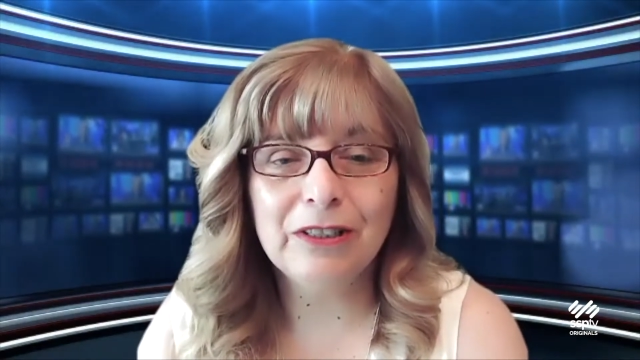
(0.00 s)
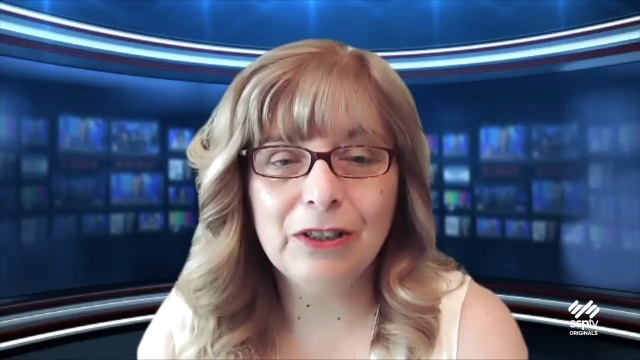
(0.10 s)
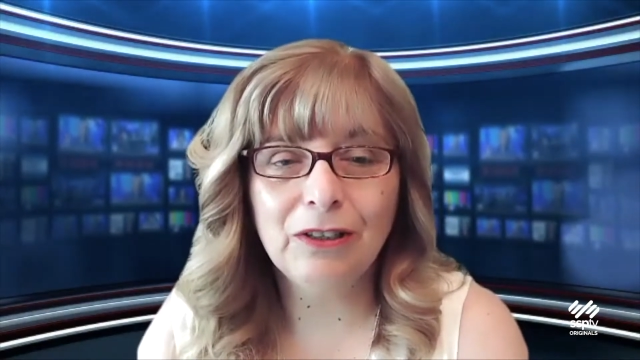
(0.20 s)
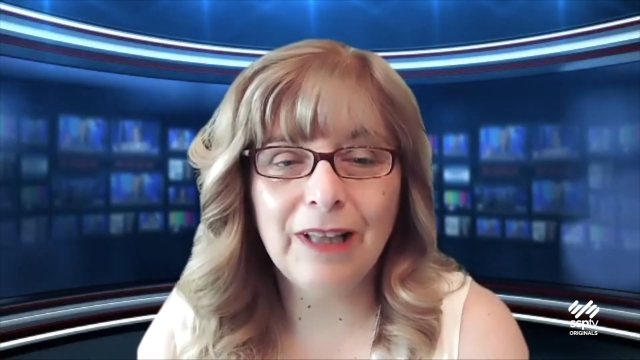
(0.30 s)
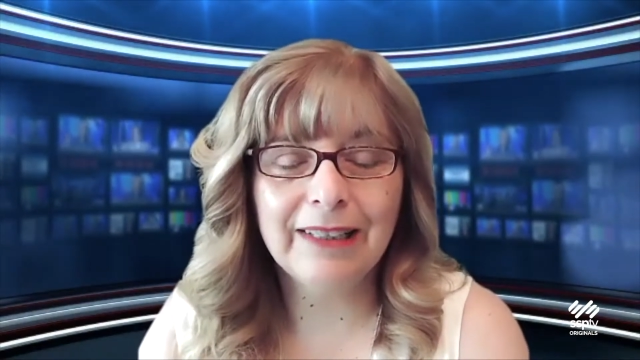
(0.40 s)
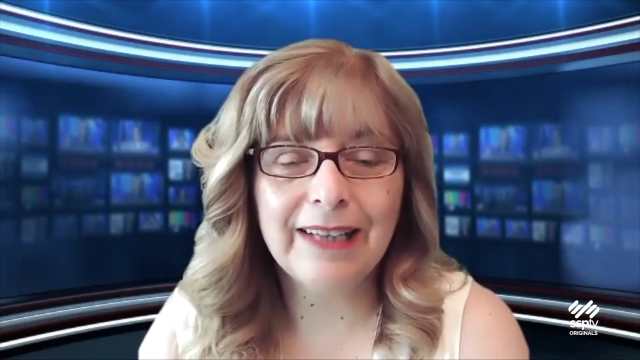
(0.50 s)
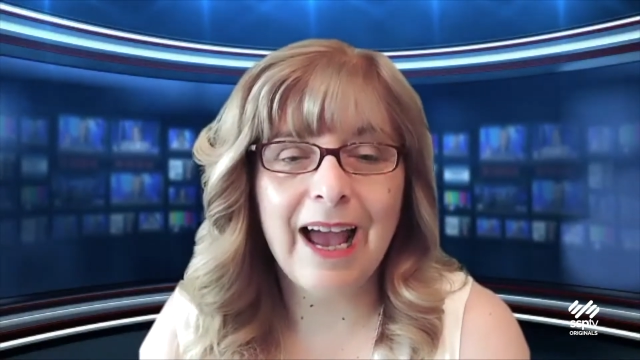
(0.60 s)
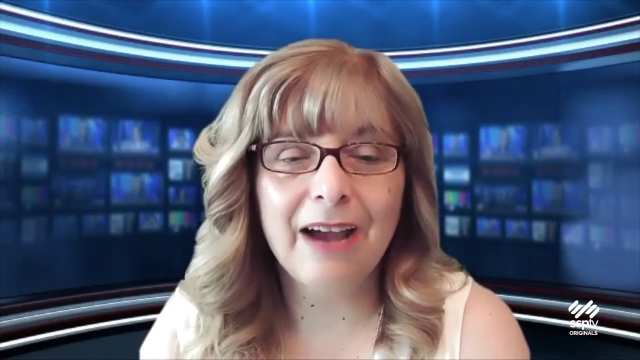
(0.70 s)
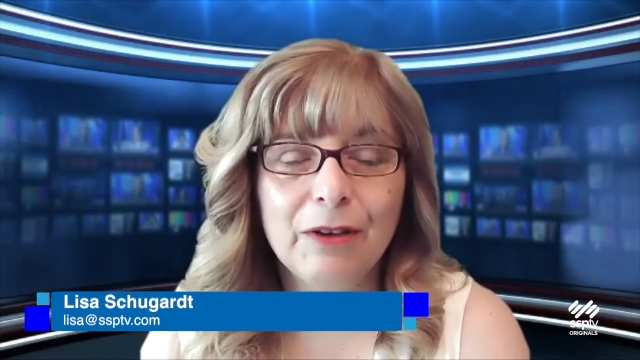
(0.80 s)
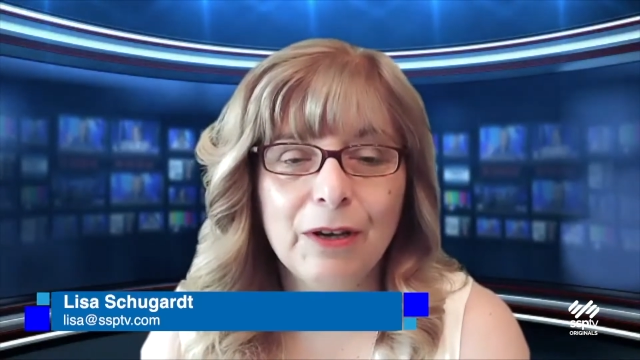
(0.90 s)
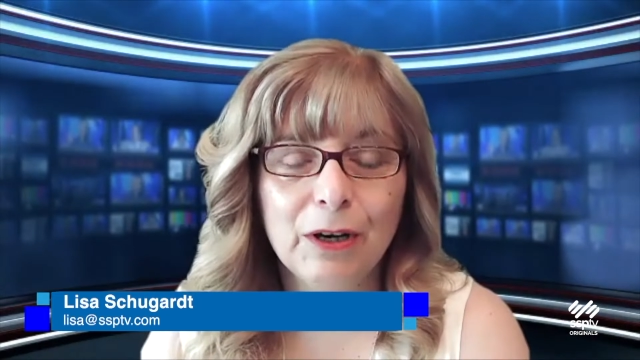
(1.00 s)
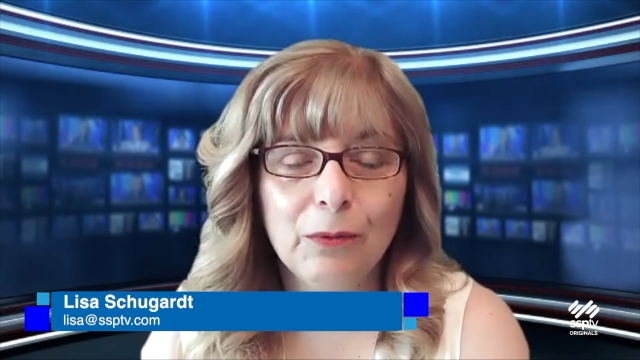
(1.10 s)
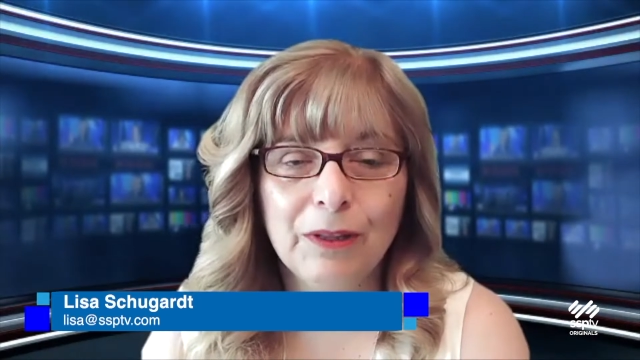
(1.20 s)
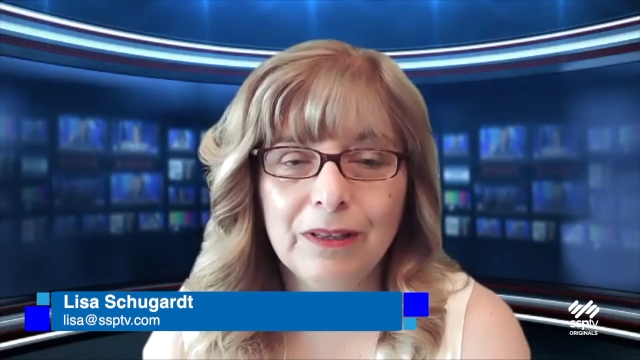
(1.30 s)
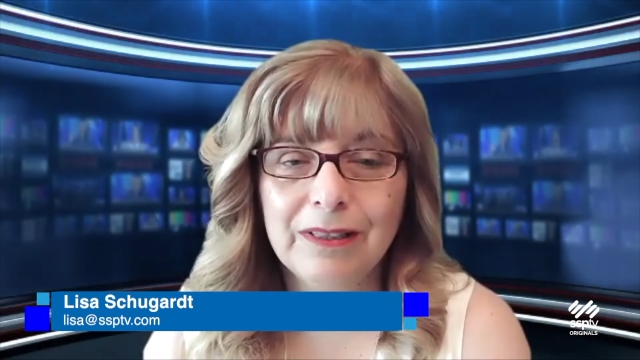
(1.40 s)
so glad to have you here
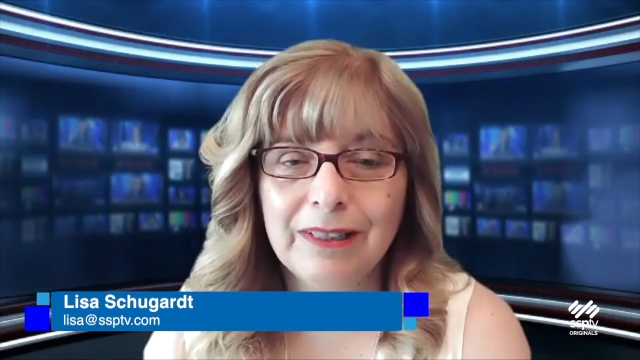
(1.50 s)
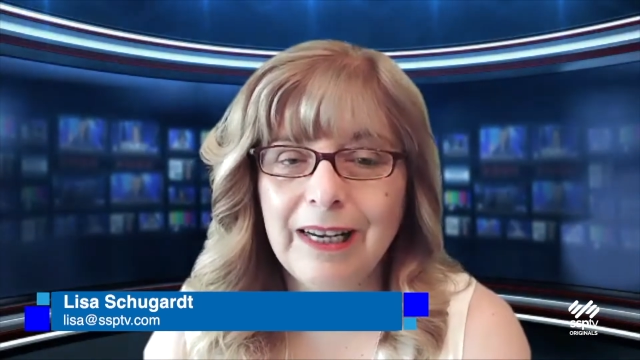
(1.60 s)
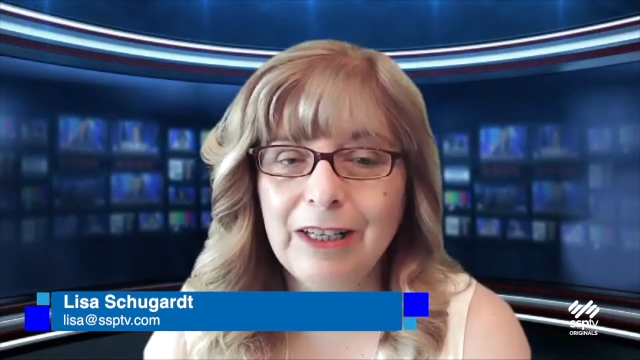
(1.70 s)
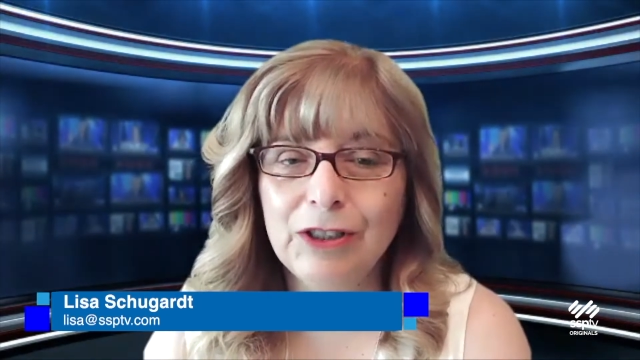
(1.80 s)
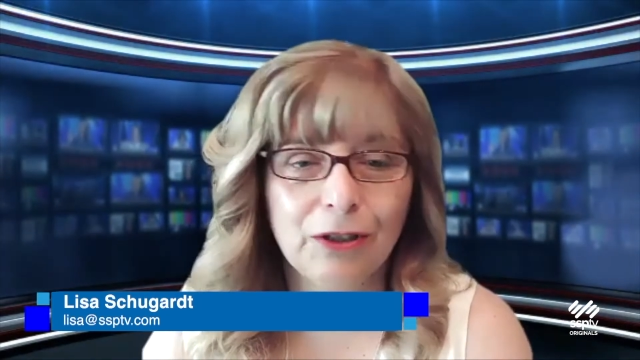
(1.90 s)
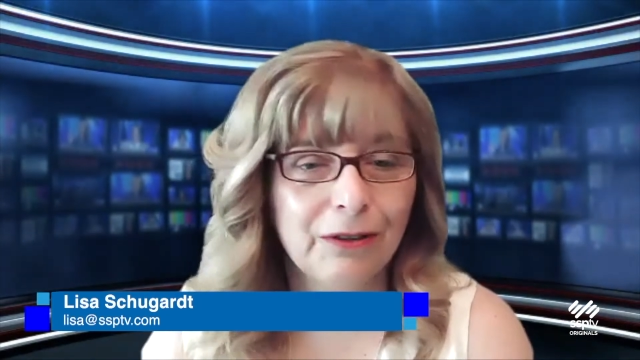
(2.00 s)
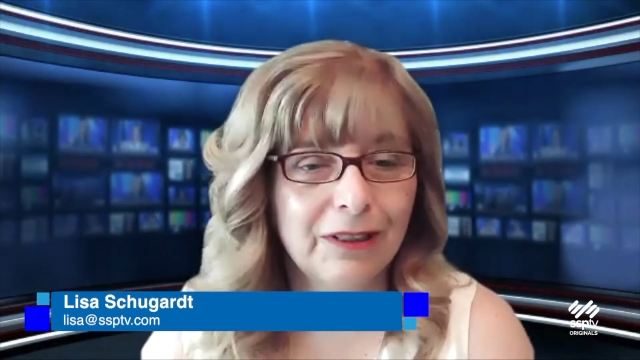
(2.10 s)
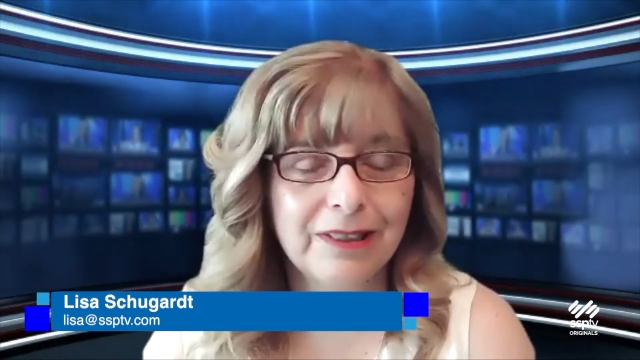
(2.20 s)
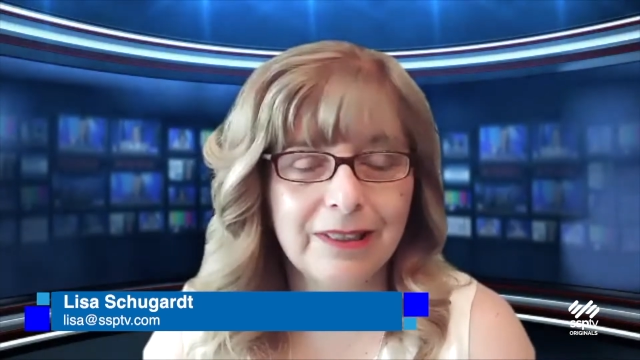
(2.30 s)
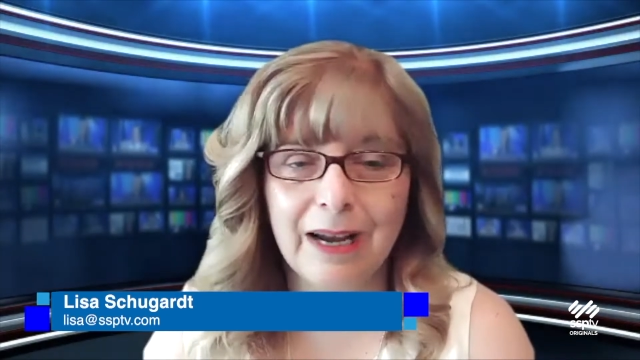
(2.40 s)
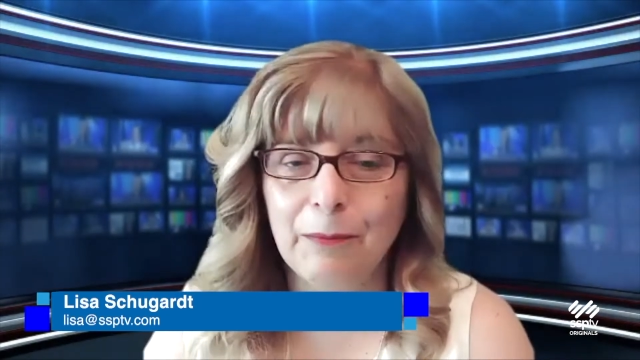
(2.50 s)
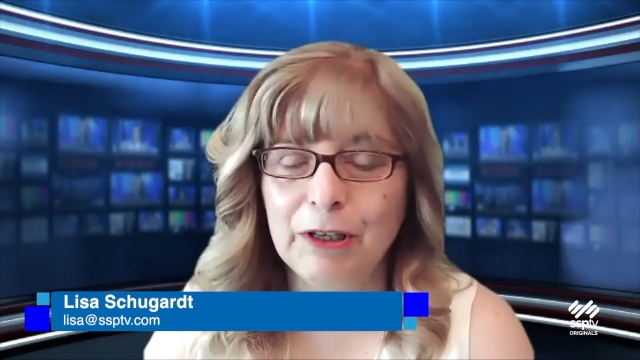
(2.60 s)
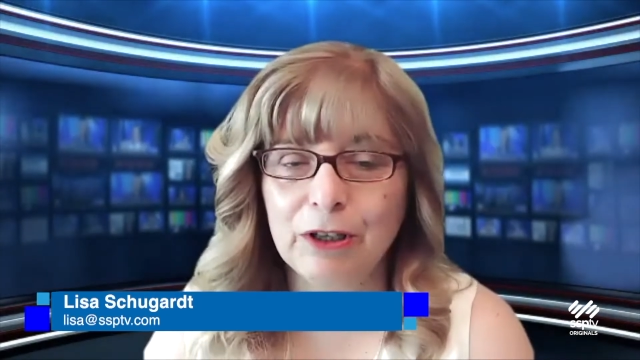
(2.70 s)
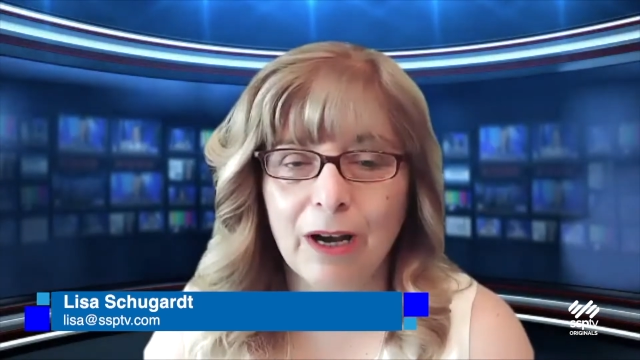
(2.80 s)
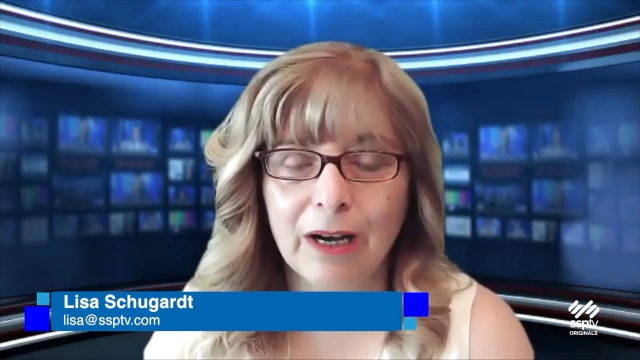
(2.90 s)
with us. Each year at this time, we
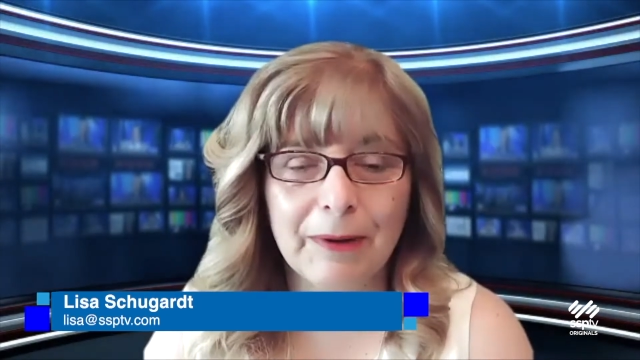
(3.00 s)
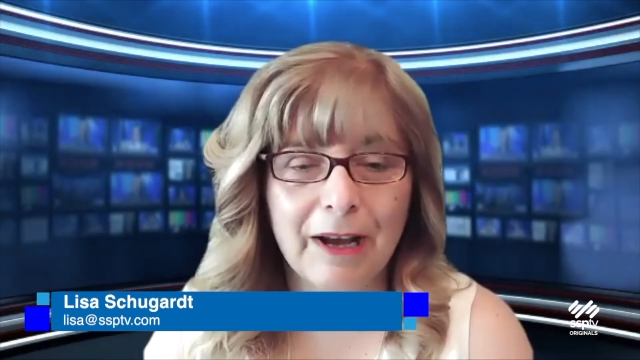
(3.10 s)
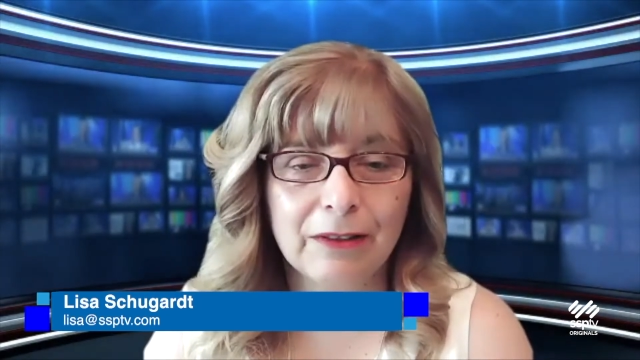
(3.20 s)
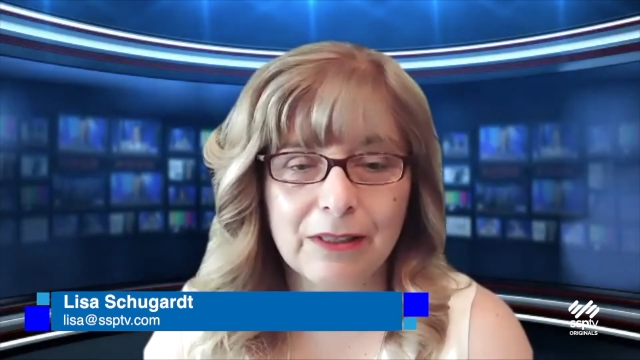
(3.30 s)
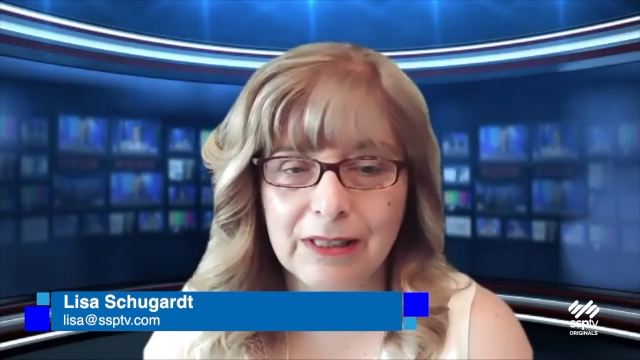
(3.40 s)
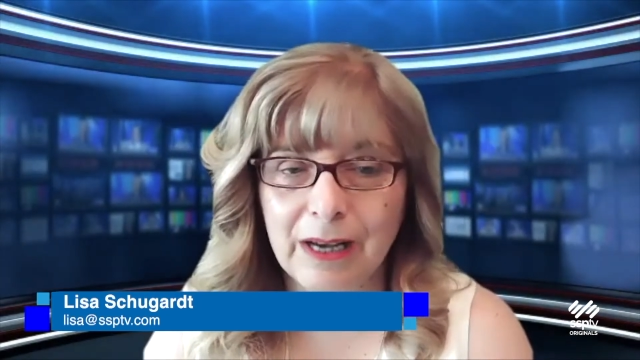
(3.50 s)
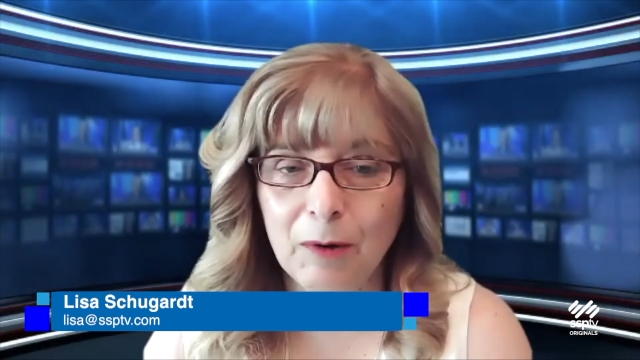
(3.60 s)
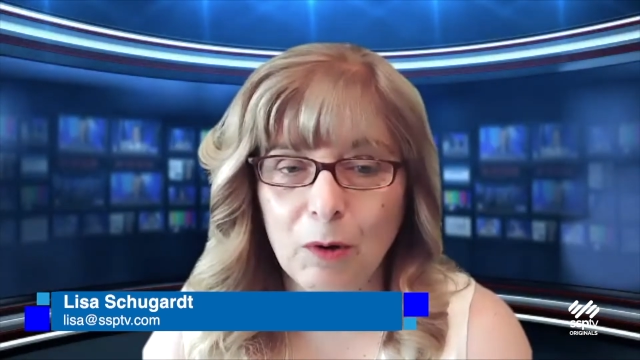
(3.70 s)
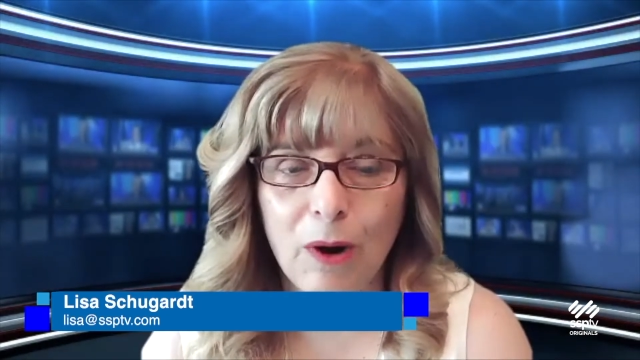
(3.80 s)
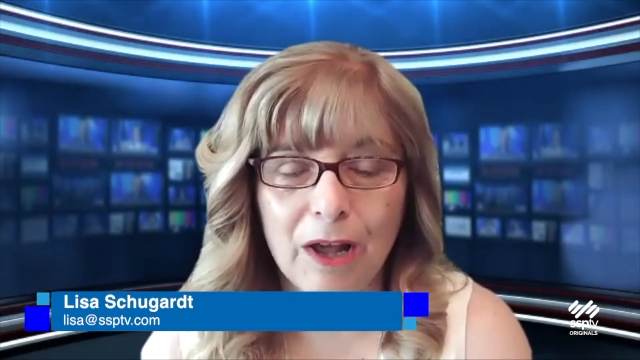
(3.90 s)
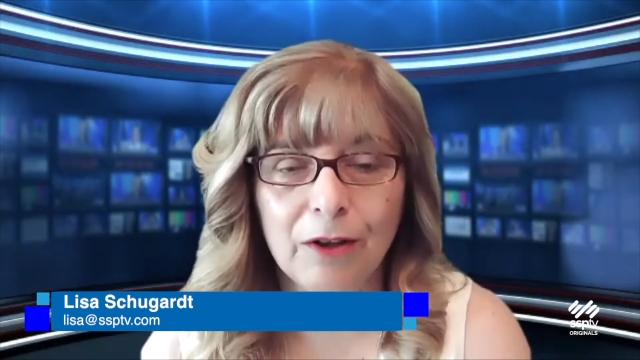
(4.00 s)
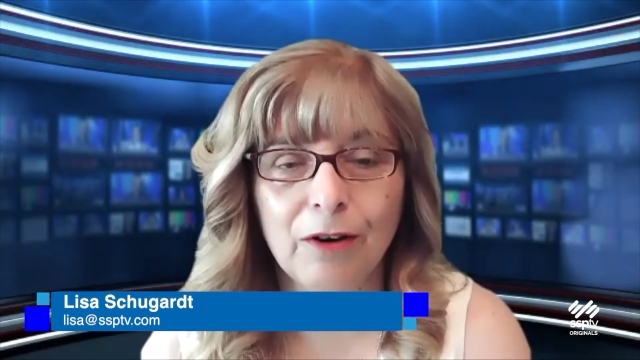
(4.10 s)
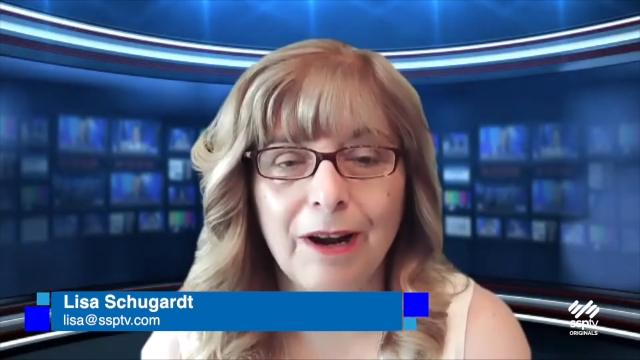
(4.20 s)
talk about the summer weather,